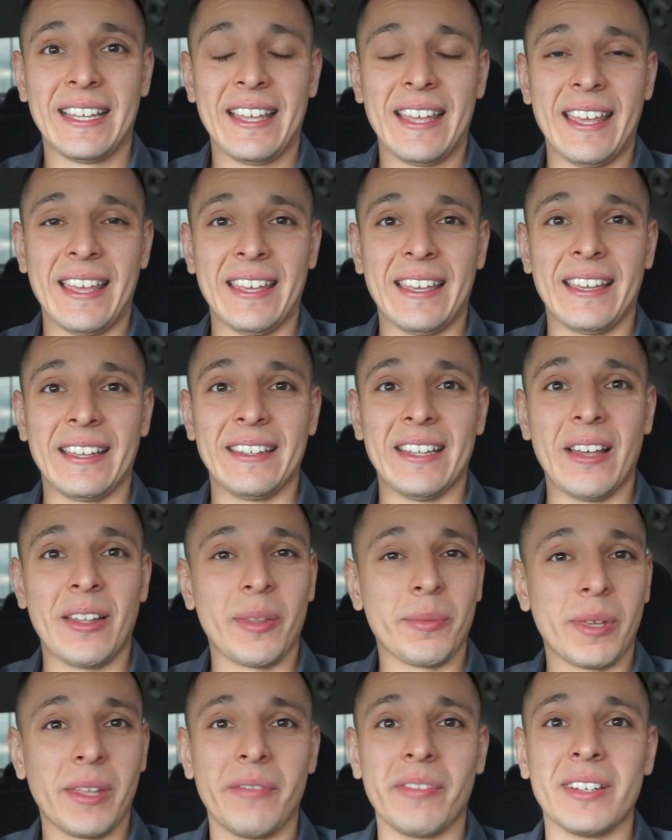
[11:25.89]
And now
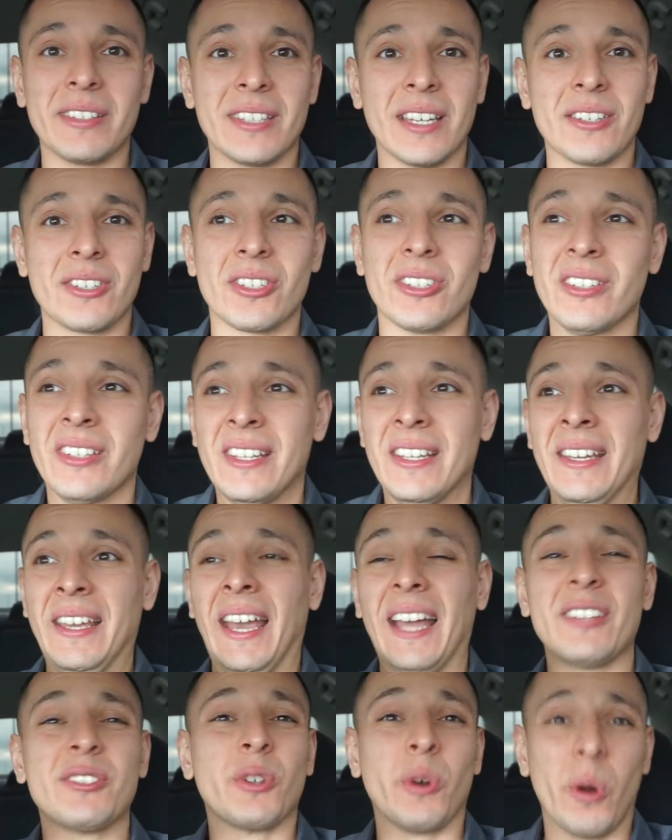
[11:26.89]
I'm giving attention,
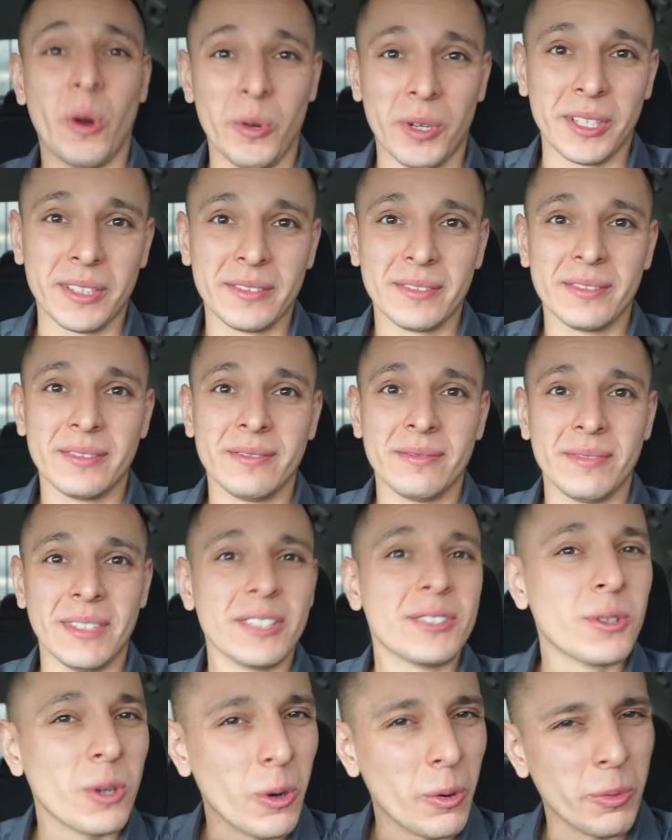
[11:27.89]
it's growing.
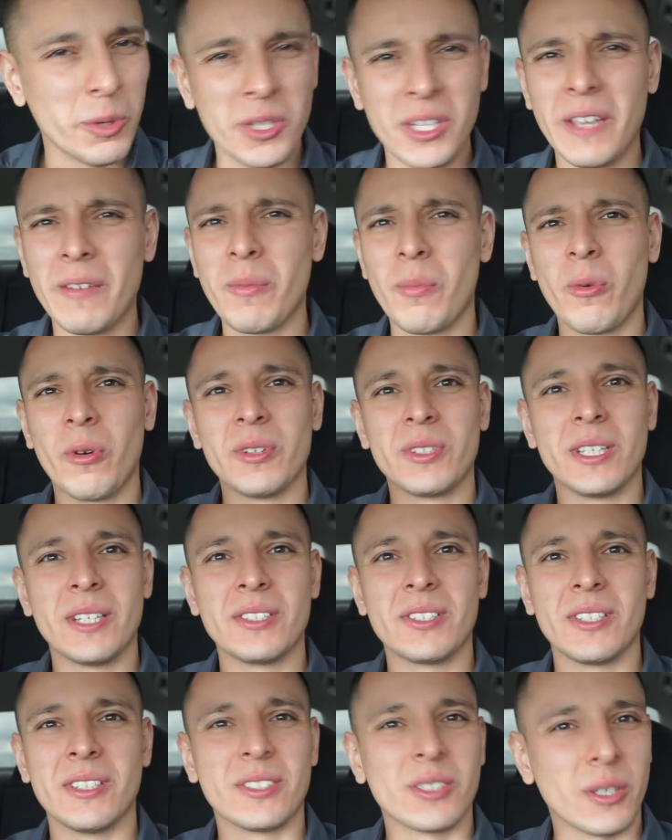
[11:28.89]
It's growing. When you give it more
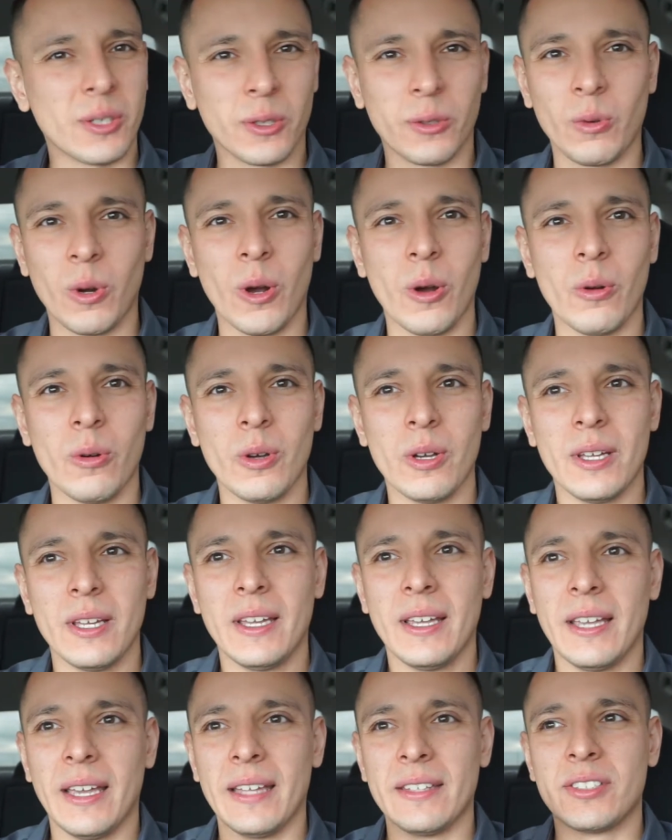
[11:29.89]
attention, it's going to grow.
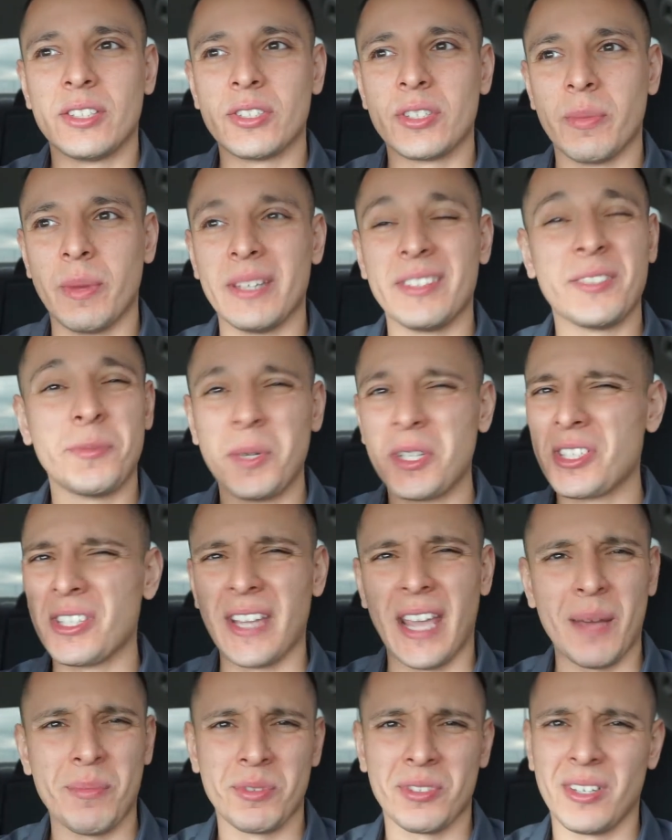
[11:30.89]
It's just amazing, especially
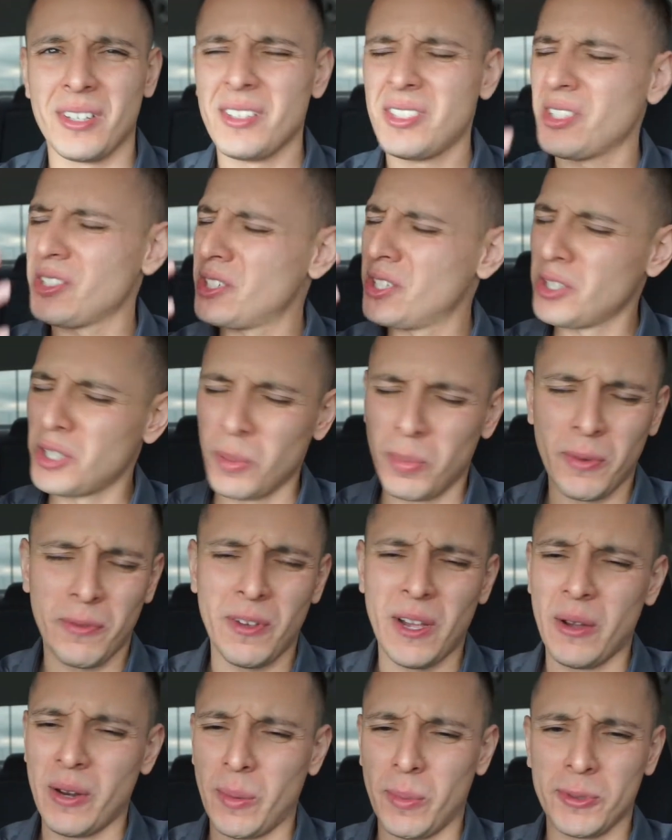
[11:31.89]
Amazon. It's just such a
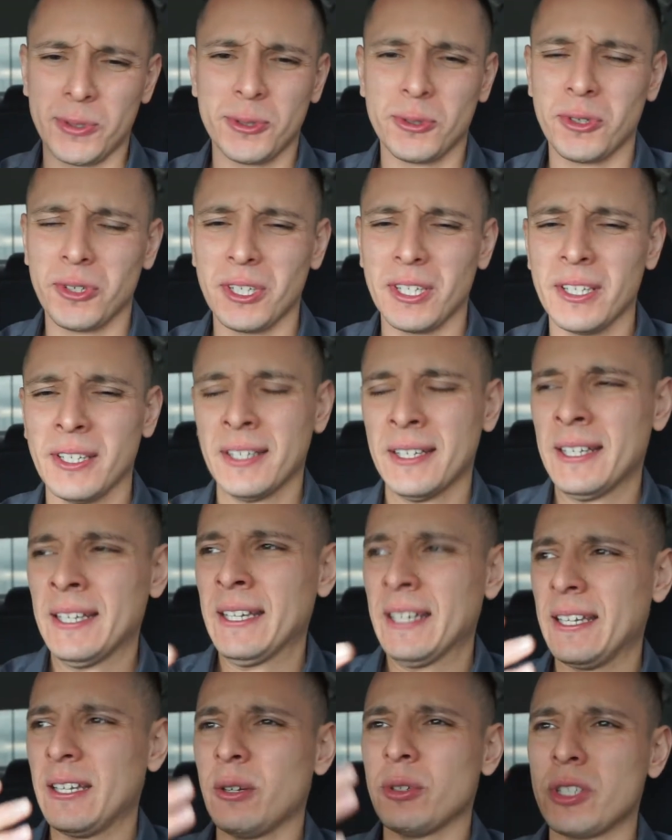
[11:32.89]
profound opportunity.
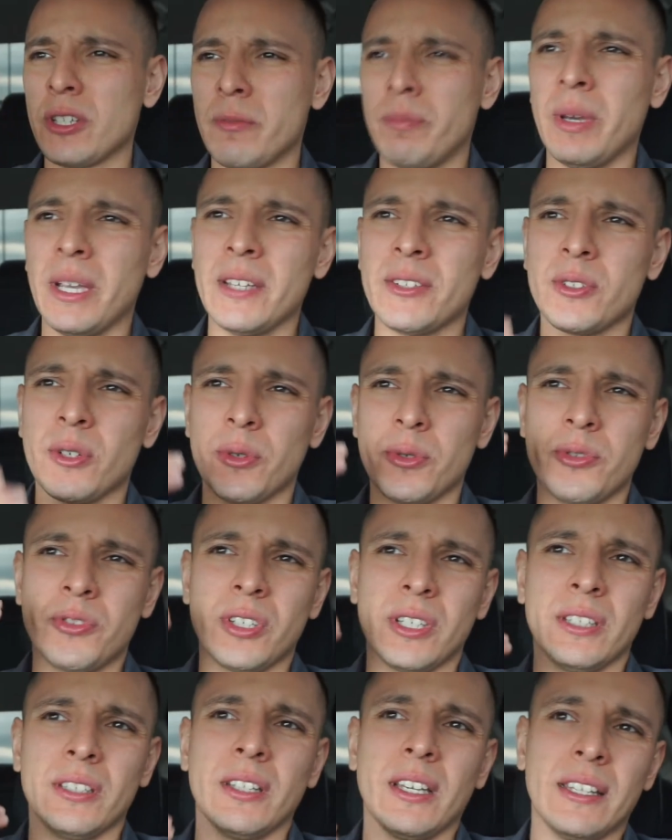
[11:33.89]
You know, Jeff
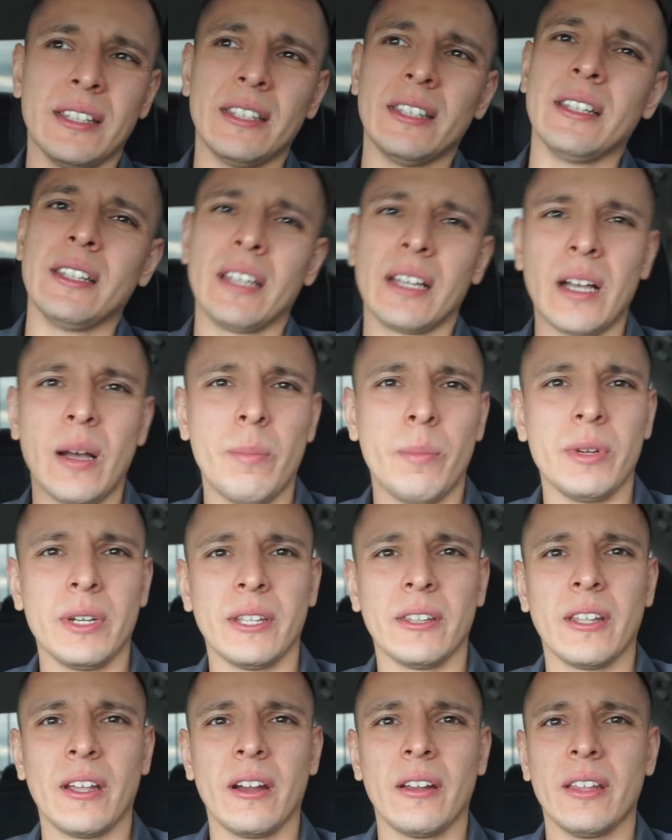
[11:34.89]
Bezos and the
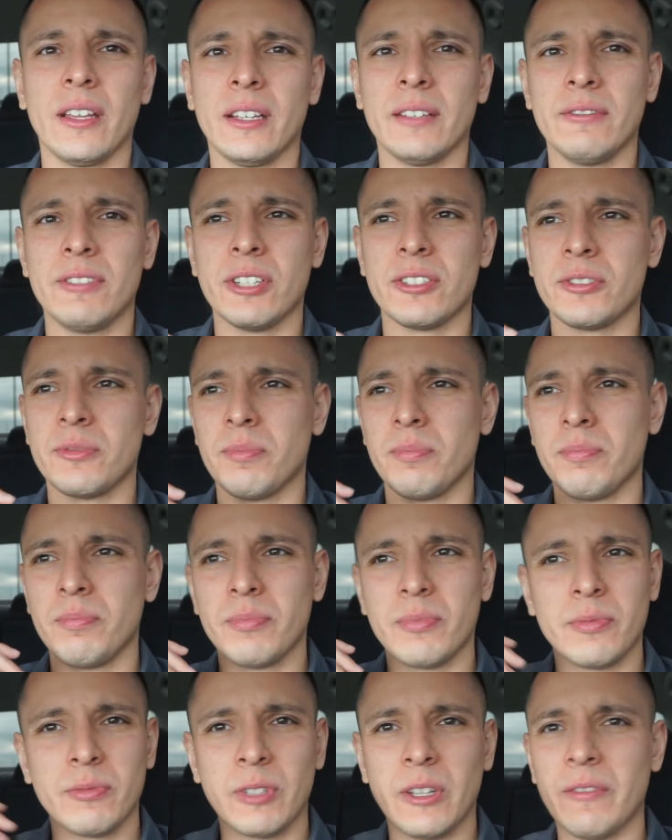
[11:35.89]
company there, they've just
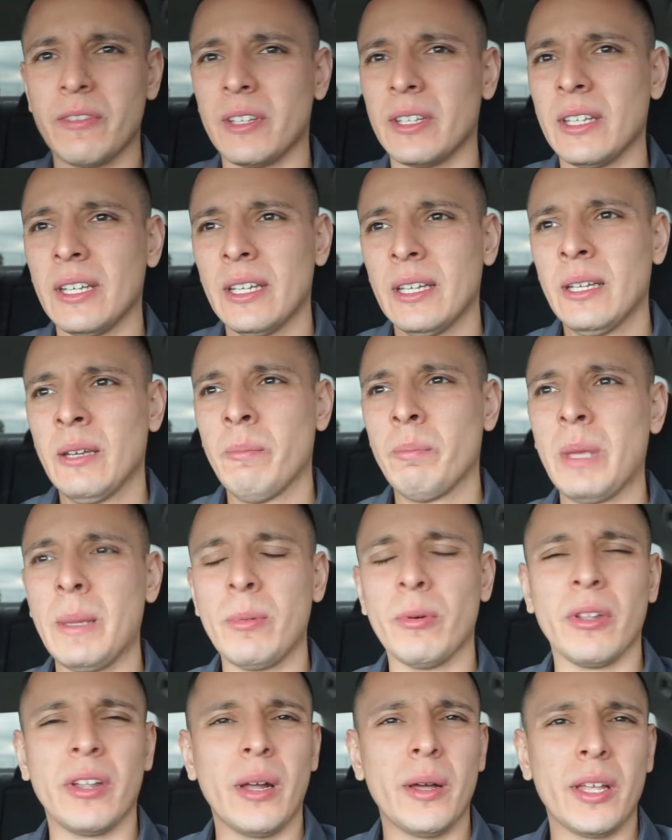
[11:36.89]
given
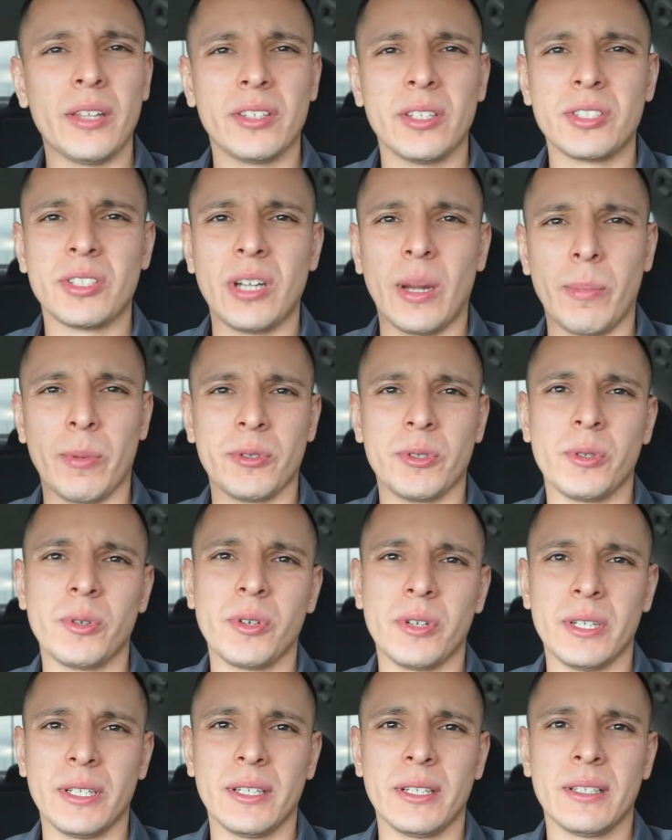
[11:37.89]
people such an
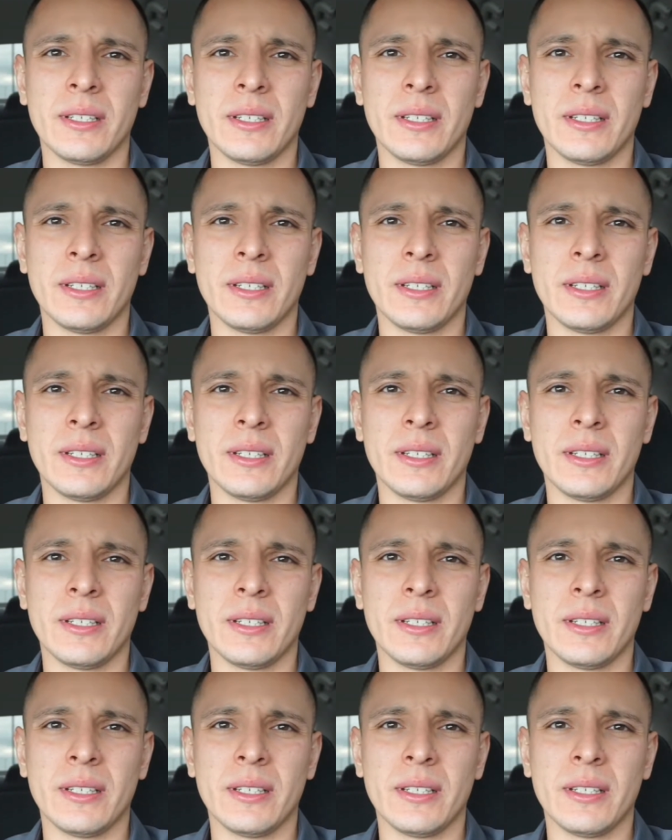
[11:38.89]
opportunity